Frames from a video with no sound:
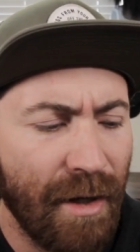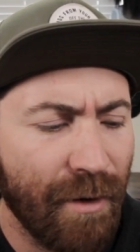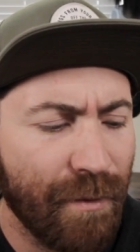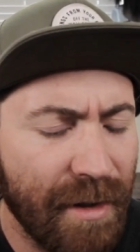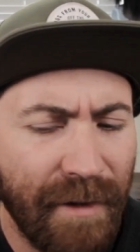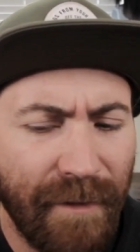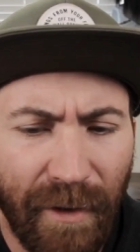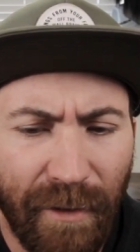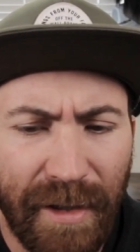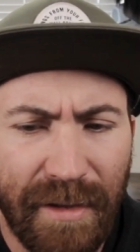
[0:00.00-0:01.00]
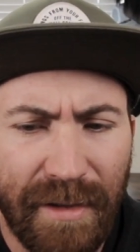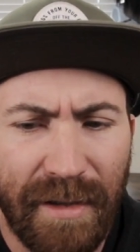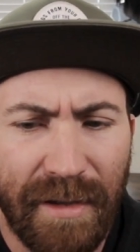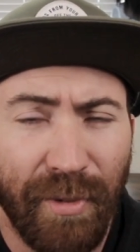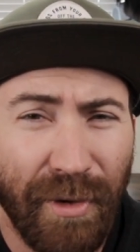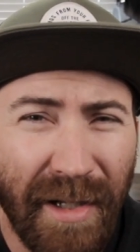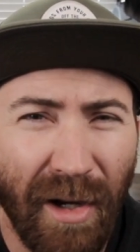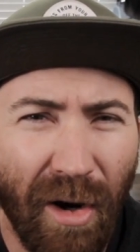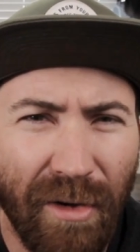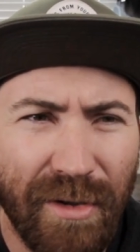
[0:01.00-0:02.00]
really focused, it's pretty
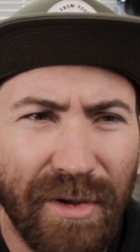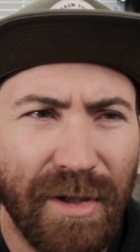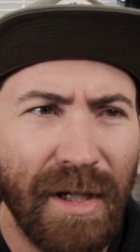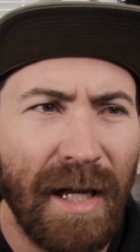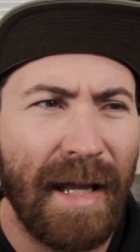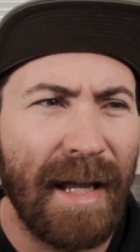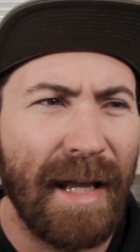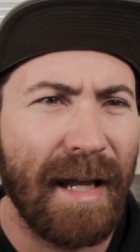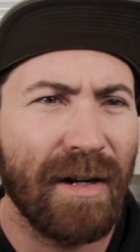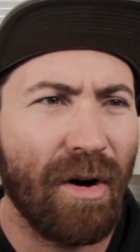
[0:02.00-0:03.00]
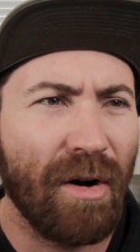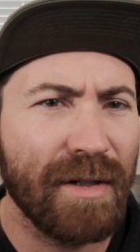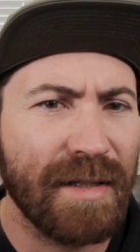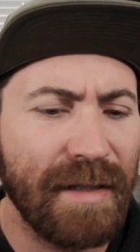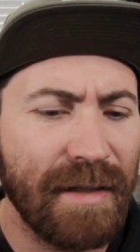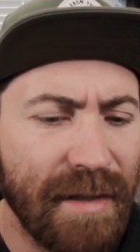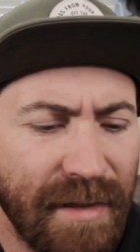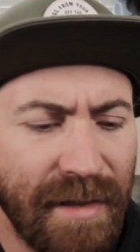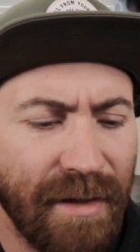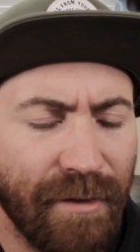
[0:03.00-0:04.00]
harsh, and honestly,
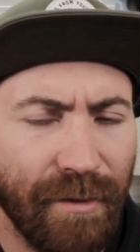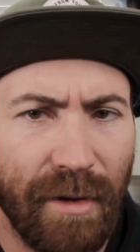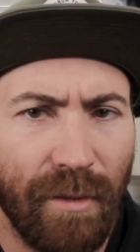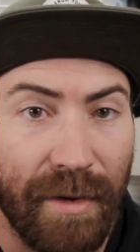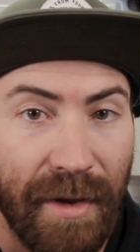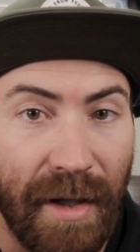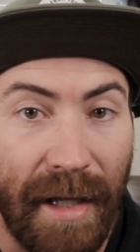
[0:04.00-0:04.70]
listening through it with like